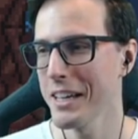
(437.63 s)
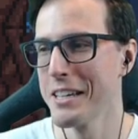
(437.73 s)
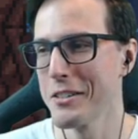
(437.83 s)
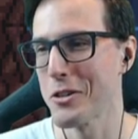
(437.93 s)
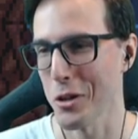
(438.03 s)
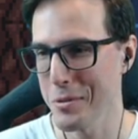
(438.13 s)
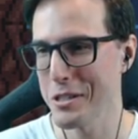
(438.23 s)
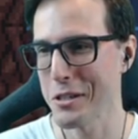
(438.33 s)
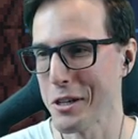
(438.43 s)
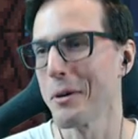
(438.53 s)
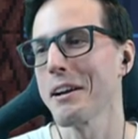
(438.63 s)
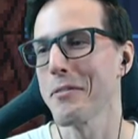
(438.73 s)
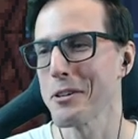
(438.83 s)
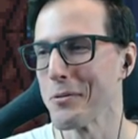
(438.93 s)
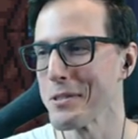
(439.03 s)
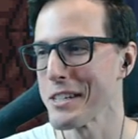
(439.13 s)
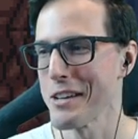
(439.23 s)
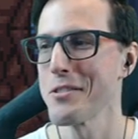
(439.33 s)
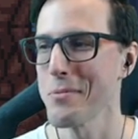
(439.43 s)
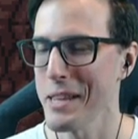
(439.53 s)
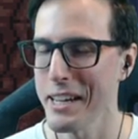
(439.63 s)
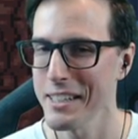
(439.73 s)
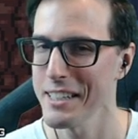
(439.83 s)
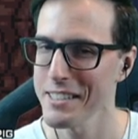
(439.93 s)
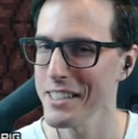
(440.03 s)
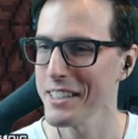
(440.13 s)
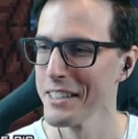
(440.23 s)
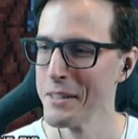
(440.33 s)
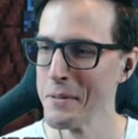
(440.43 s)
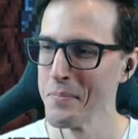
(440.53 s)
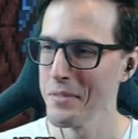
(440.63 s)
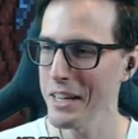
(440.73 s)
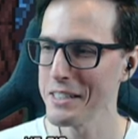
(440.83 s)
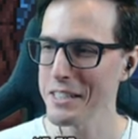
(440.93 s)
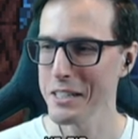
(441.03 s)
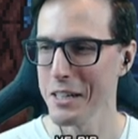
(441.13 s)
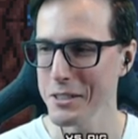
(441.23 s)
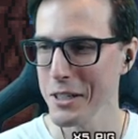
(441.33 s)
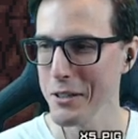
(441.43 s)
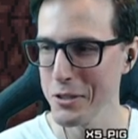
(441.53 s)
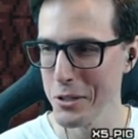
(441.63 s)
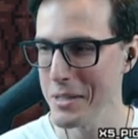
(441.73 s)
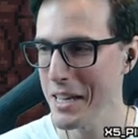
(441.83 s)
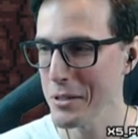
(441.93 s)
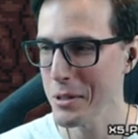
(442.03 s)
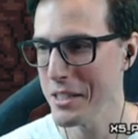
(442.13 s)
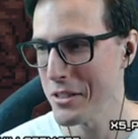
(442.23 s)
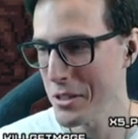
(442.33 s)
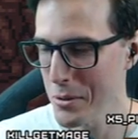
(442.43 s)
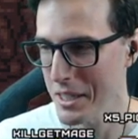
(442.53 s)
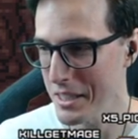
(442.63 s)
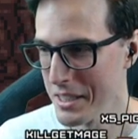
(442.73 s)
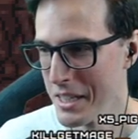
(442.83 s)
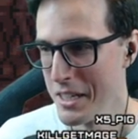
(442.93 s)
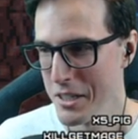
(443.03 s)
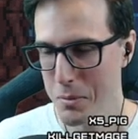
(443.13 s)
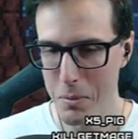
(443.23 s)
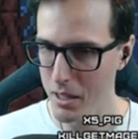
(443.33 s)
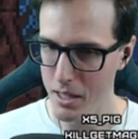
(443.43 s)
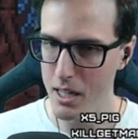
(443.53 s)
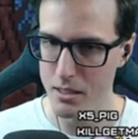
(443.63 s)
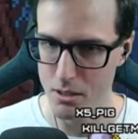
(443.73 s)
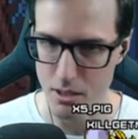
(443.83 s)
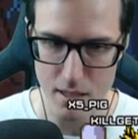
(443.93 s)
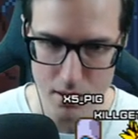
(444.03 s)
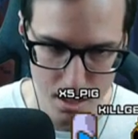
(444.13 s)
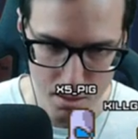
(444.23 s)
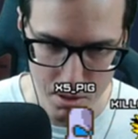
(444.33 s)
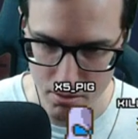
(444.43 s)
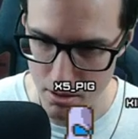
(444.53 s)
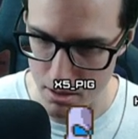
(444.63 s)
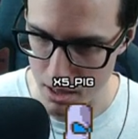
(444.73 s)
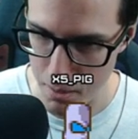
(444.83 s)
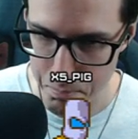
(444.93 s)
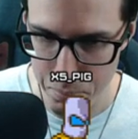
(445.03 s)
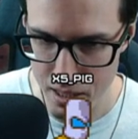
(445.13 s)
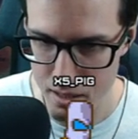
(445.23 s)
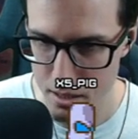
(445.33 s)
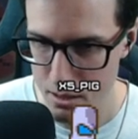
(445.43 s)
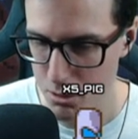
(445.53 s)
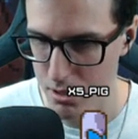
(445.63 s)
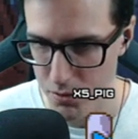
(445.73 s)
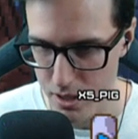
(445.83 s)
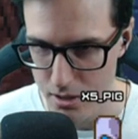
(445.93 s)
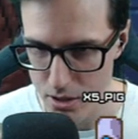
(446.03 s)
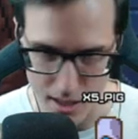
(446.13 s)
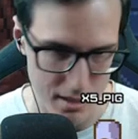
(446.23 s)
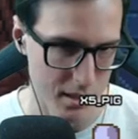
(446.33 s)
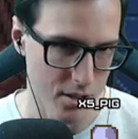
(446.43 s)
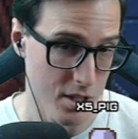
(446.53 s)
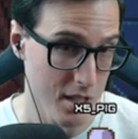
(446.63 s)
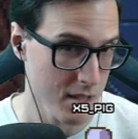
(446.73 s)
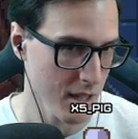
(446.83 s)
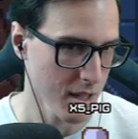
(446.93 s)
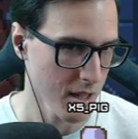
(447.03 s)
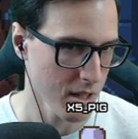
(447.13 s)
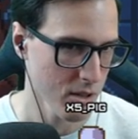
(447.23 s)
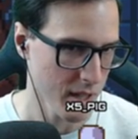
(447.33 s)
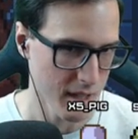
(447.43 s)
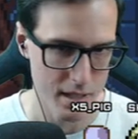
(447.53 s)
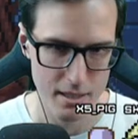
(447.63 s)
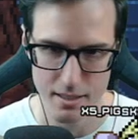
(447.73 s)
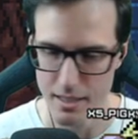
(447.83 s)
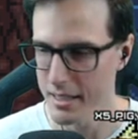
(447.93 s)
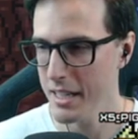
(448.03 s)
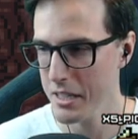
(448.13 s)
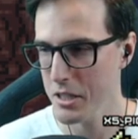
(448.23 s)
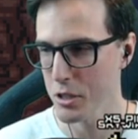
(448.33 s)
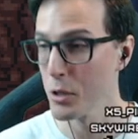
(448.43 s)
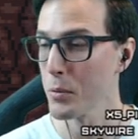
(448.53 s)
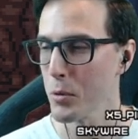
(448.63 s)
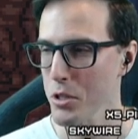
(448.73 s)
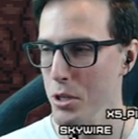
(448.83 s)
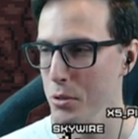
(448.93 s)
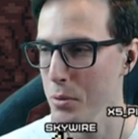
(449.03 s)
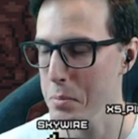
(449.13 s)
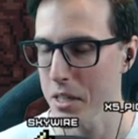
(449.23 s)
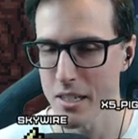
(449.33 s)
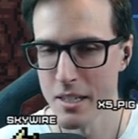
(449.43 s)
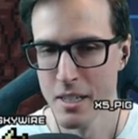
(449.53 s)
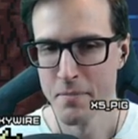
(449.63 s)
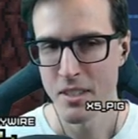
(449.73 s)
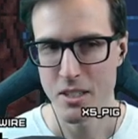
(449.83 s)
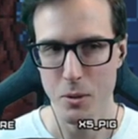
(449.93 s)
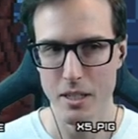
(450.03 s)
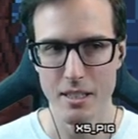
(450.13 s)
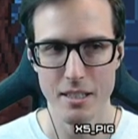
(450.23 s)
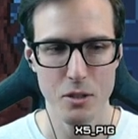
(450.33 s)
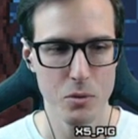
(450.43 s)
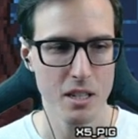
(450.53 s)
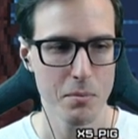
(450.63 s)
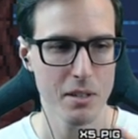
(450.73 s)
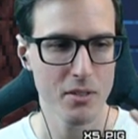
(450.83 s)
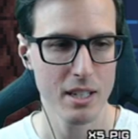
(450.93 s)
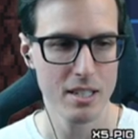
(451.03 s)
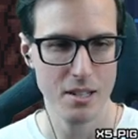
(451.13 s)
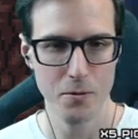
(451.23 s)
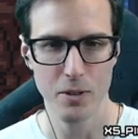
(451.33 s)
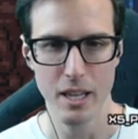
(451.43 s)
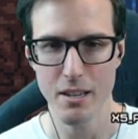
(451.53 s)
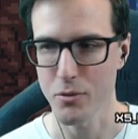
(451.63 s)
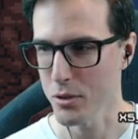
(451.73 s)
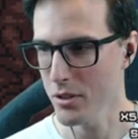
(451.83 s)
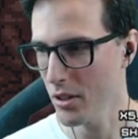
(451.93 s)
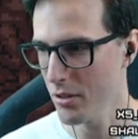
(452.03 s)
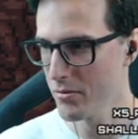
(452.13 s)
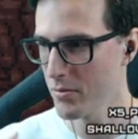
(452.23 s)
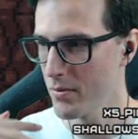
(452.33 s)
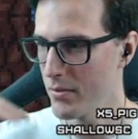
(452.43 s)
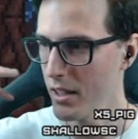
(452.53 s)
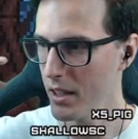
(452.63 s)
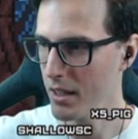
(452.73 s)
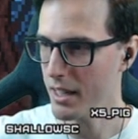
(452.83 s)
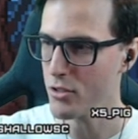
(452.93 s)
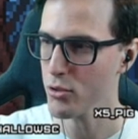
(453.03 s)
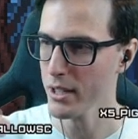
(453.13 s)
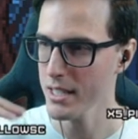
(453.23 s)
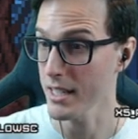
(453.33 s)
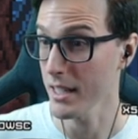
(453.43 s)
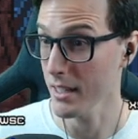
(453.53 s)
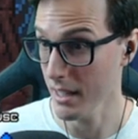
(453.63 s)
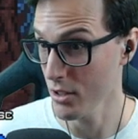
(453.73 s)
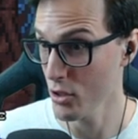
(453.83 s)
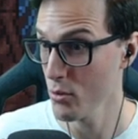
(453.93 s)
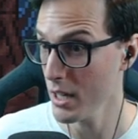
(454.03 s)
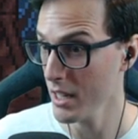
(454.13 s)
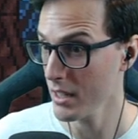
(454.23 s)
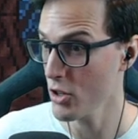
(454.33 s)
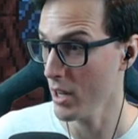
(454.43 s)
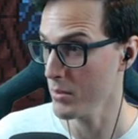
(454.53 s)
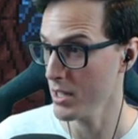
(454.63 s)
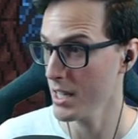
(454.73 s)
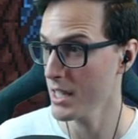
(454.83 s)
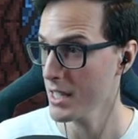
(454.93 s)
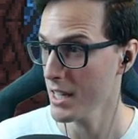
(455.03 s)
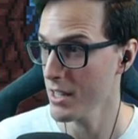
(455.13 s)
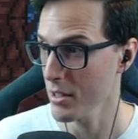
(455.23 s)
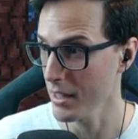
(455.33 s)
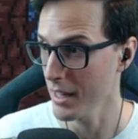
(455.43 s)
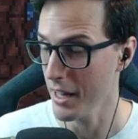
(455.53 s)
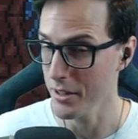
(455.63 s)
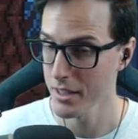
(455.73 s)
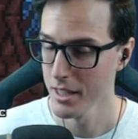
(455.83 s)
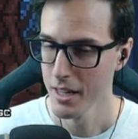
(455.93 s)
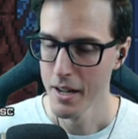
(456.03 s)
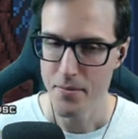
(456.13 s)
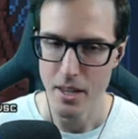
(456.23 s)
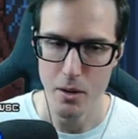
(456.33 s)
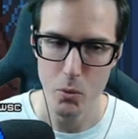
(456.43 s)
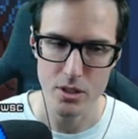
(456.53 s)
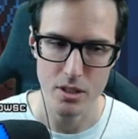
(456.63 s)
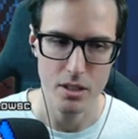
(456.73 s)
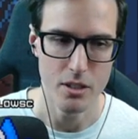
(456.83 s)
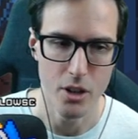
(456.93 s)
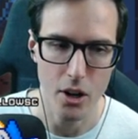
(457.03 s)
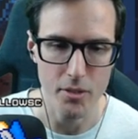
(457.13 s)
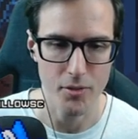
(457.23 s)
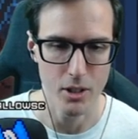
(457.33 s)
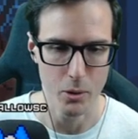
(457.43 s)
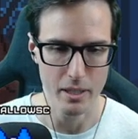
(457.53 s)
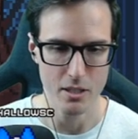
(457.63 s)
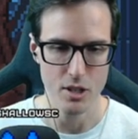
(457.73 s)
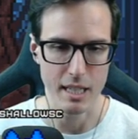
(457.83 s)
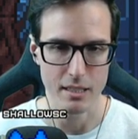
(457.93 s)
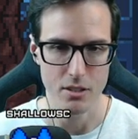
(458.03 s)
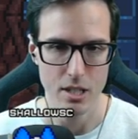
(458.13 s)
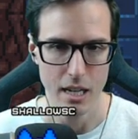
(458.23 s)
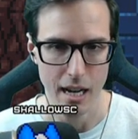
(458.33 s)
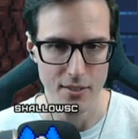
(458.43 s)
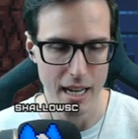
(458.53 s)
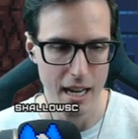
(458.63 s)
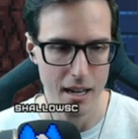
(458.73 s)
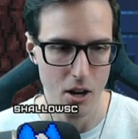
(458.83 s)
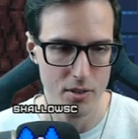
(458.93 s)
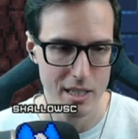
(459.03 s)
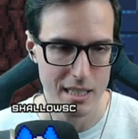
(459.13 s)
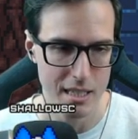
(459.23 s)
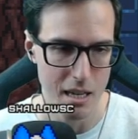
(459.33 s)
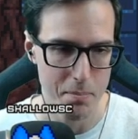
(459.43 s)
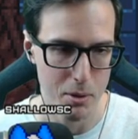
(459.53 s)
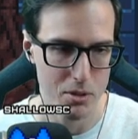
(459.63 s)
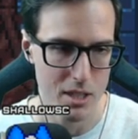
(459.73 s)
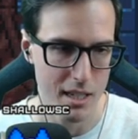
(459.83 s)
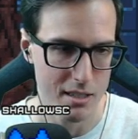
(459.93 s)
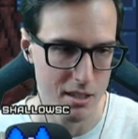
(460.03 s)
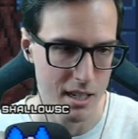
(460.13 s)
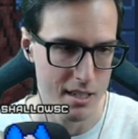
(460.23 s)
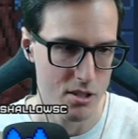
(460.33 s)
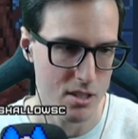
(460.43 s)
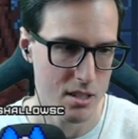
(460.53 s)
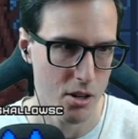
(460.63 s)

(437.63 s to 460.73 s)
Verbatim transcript: his job is to go and have a conversation with that guy. That's like, in Starcraft terms, that's what he's doing. Because people are like, I got the greatest game ever. I'm playing the Tree Fiddy challenge. And he's like, oh, okay. And then he has to go and watch those replays. So I think this was him giving us a flavor of the interesting and unique gems that he sees on the ladder. It wasn't not following the challenge. I mean, obviously, they both started kind of just